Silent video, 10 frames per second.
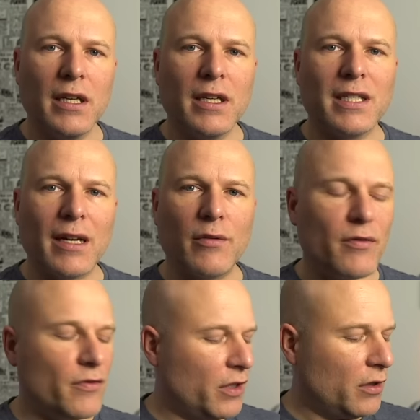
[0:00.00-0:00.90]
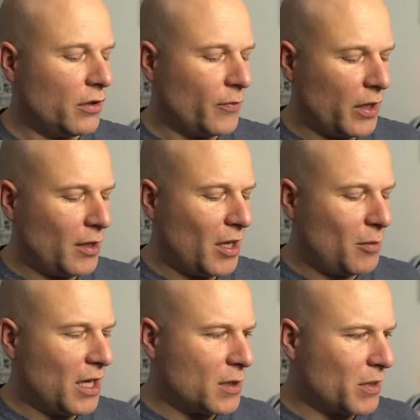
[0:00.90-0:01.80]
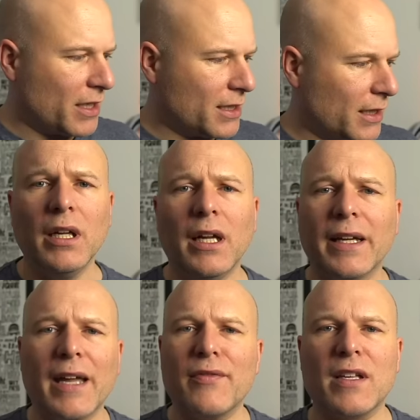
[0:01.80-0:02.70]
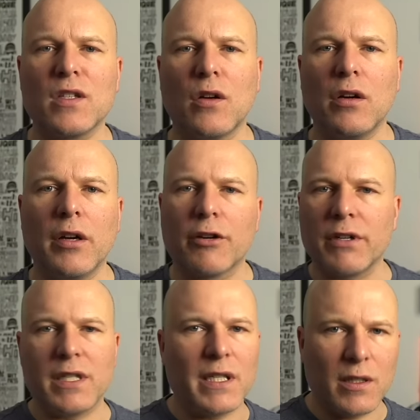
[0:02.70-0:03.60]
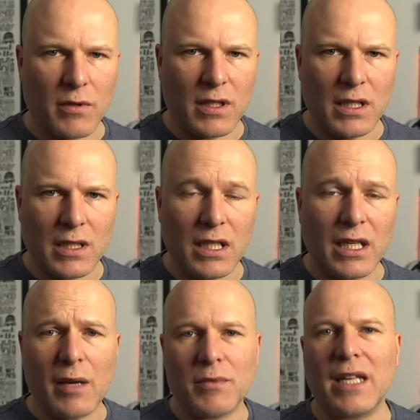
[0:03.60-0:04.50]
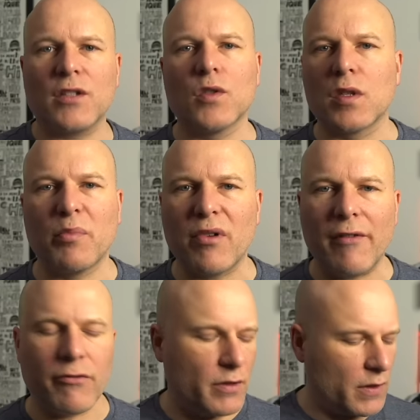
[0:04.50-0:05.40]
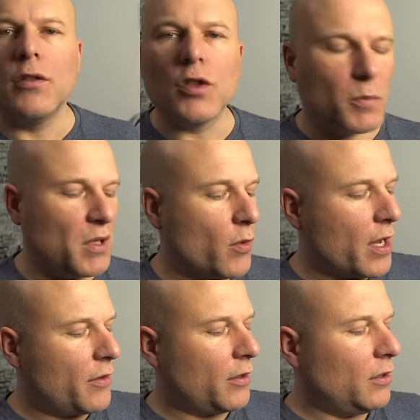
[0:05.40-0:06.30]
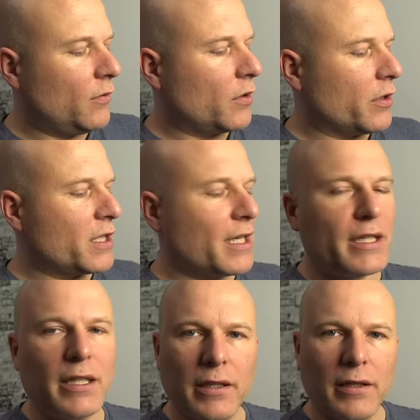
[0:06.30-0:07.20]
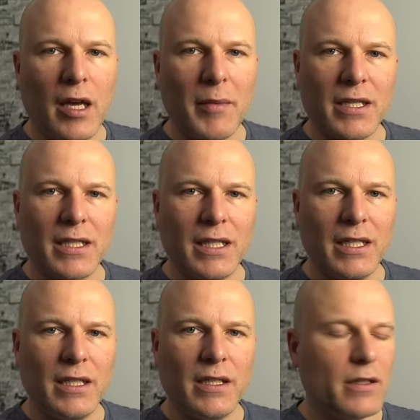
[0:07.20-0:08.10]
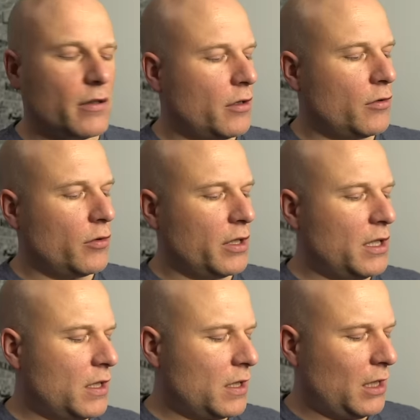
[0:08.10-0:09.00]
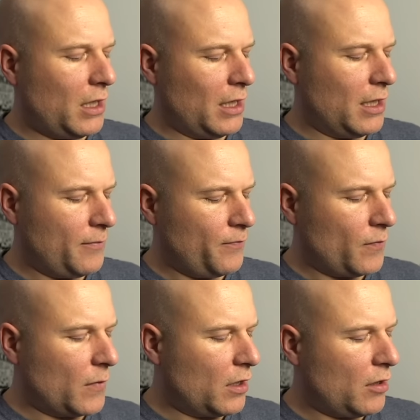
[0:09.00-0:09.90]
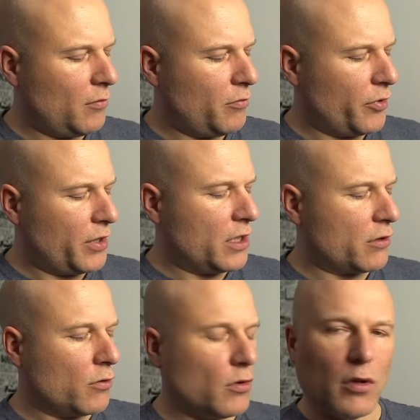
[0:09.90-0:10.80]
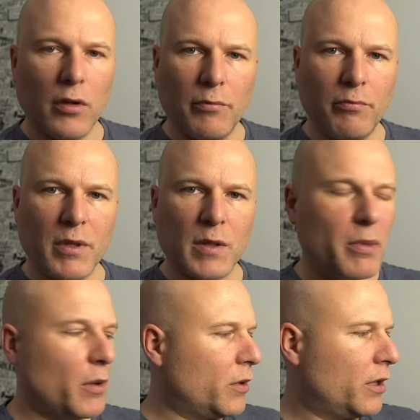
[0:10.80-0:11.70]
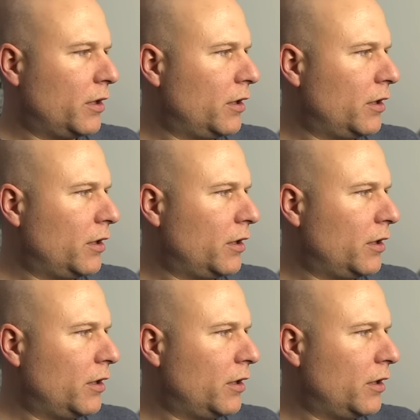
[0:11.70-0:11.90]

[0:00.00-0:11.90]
sound and feel ABS plastic. Again, that's not a criticism of these keycaps, that's just a preference. Just be aware that you've got standard MX keys on all these here, but these are all bespoke